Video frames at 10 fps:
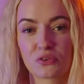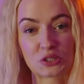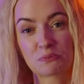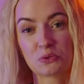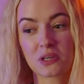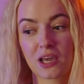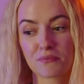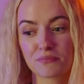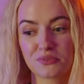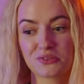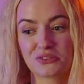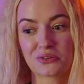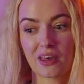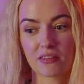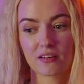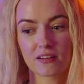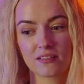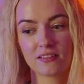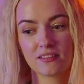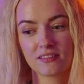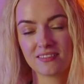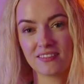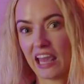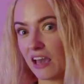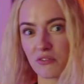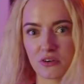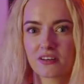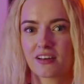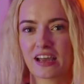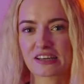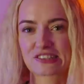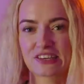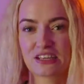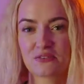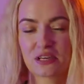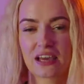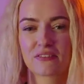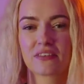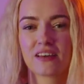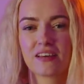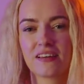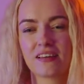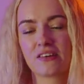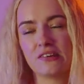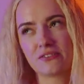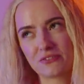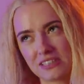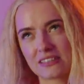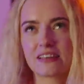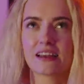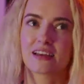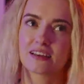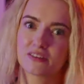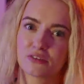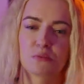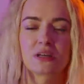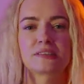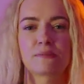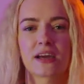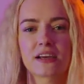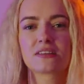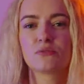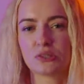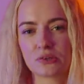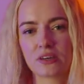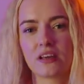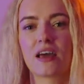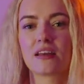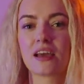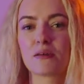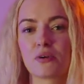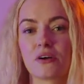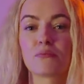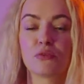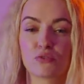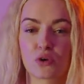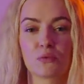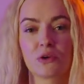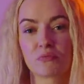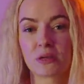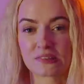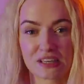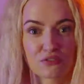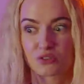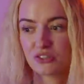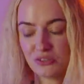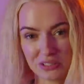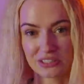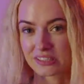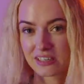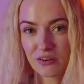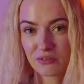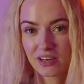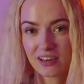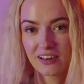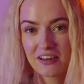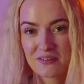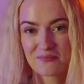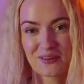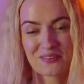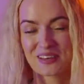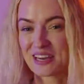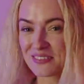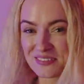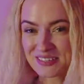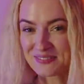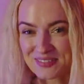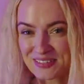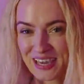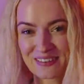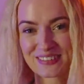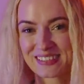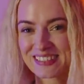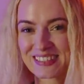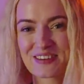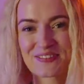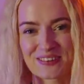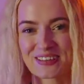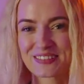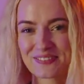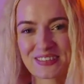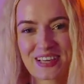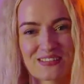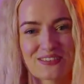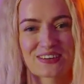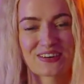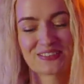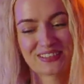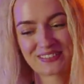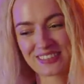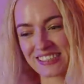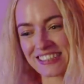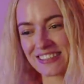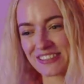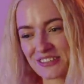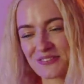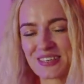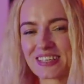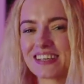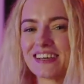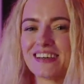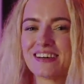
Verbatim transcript: first boot camp together, ever actually. We have recently, like a few months back, we took in Anya, but before we've played together for two years now already. But we never went to boot camp, so this is our first boot camp after COVID, which is super